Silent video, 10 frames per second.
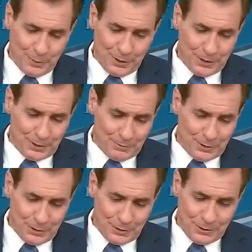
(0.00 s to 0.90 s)
be the,
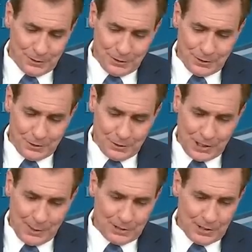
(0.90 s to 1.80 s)
the, the, the
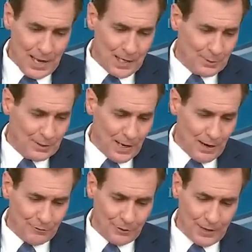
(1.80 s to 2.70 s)
same as it has been
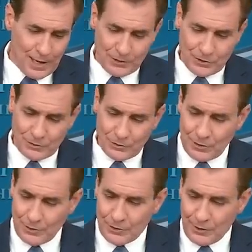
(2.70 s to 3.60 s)
now for the last s
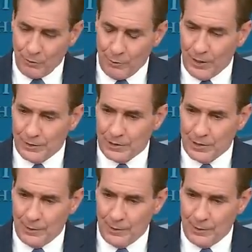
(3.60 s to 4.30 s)
several months.